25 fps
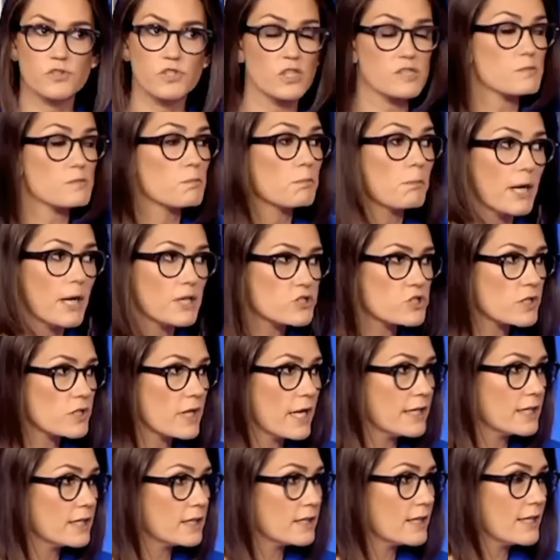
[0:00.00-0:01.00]
just much
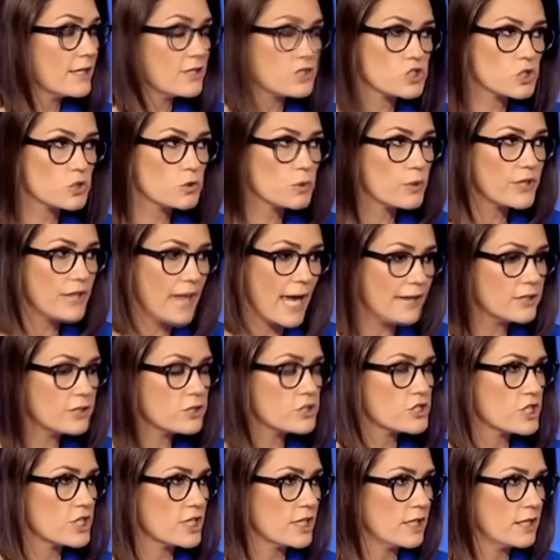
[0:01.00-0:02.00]
like the issue with
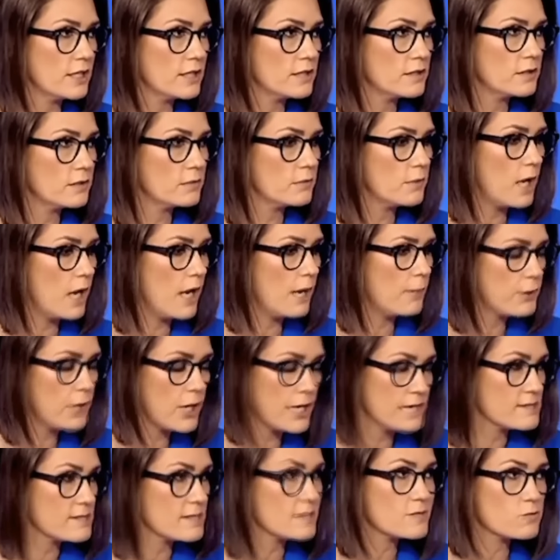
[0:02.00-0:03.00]
energy
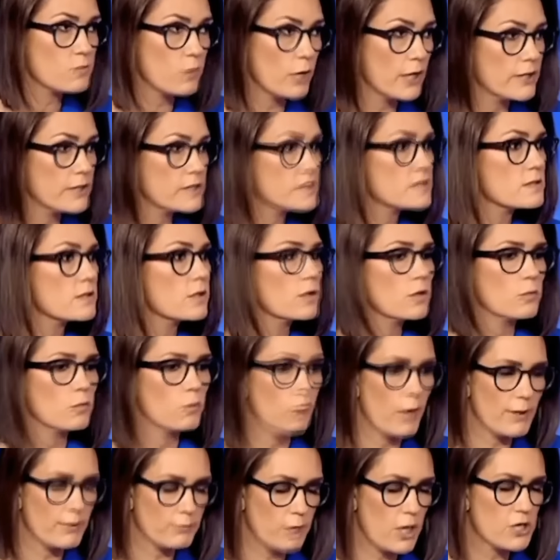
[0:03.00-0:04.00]
prices was
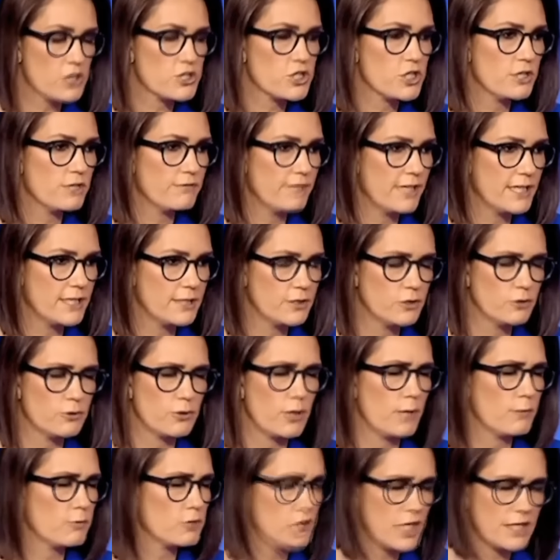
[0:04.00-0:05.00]
when Russia invaded
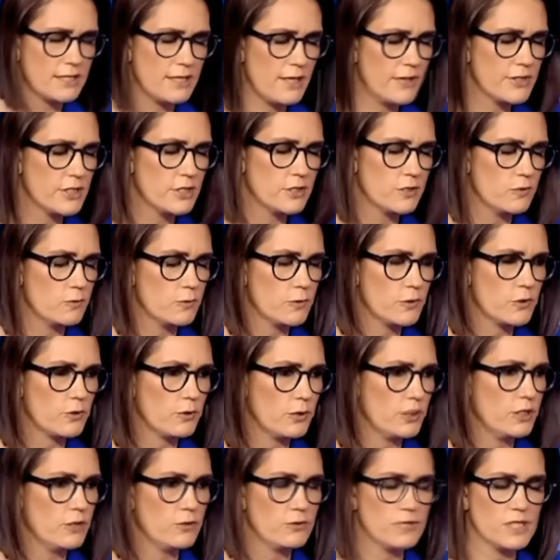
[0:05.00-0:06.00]
Ukraine, which had nothing to do with
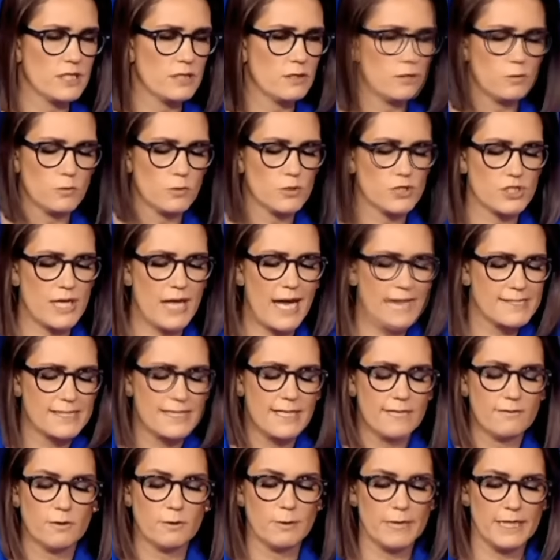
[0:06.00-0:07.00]
the Green New Deal, which
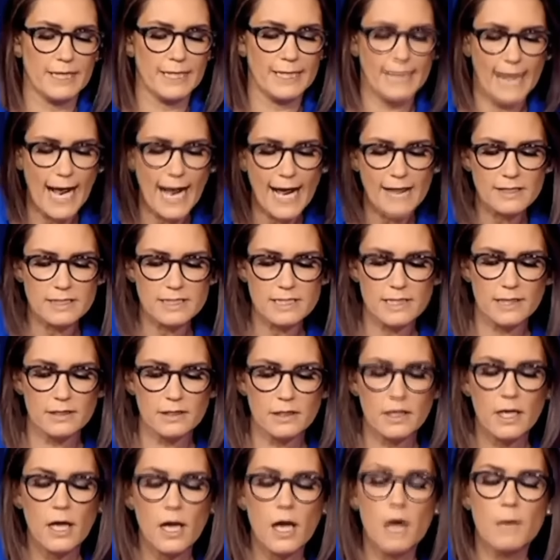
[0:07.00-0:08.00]
hasn't even been
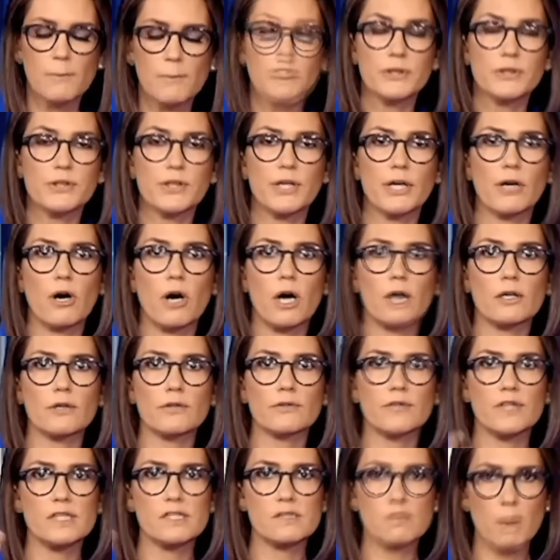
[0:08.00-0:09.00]
enacted. But there
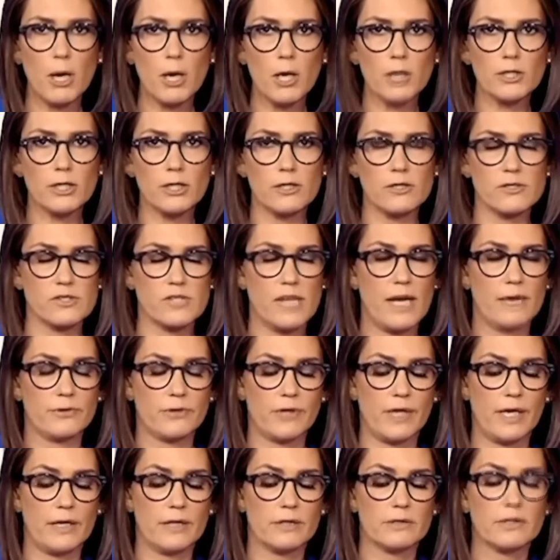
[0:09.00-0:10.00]
are these markers
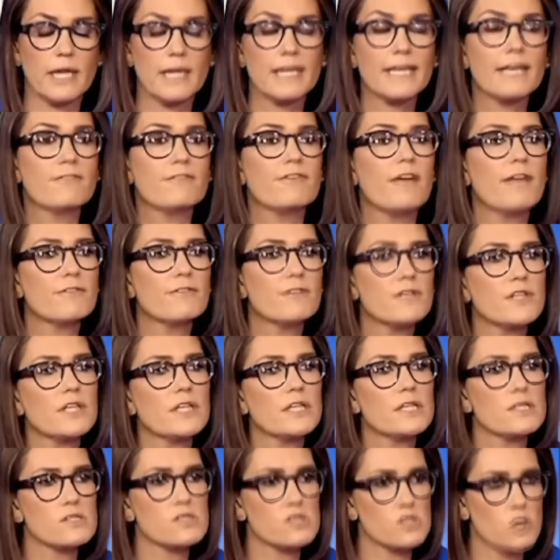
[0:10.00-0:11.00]
out there. Like, if
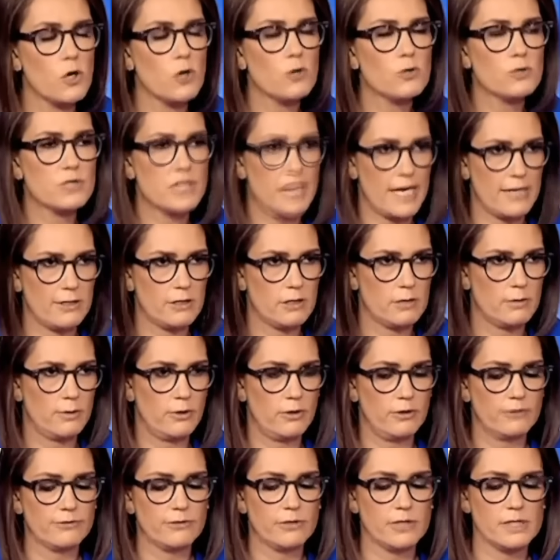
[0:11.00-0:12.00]
everything is so
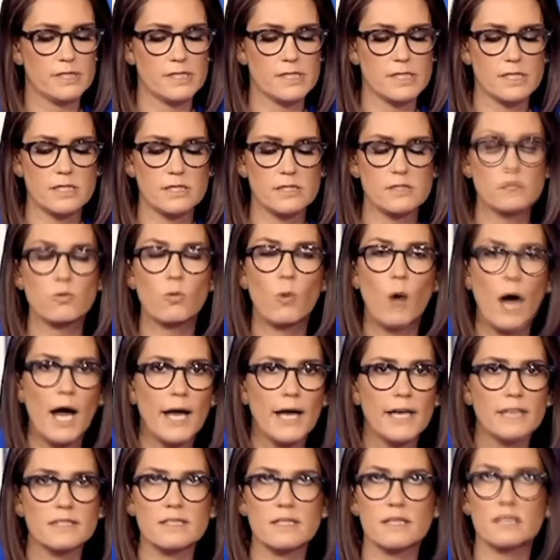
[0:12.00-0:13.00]
terrible, for instance,
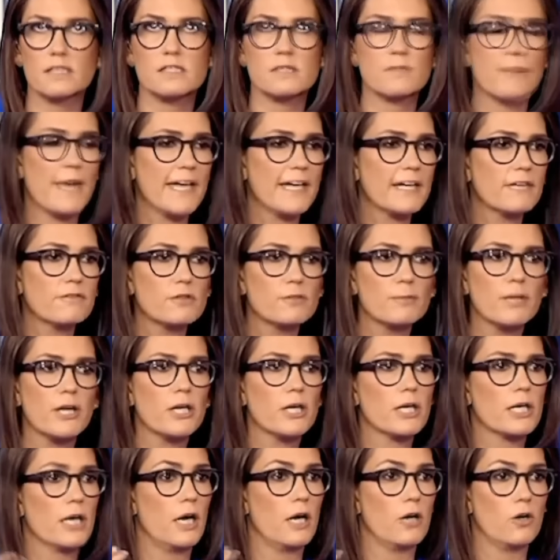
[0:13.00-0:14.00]
why does Bank of
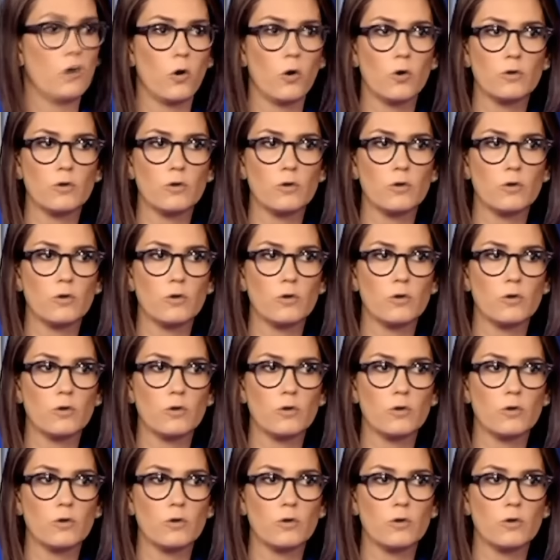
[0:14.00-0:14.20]
America,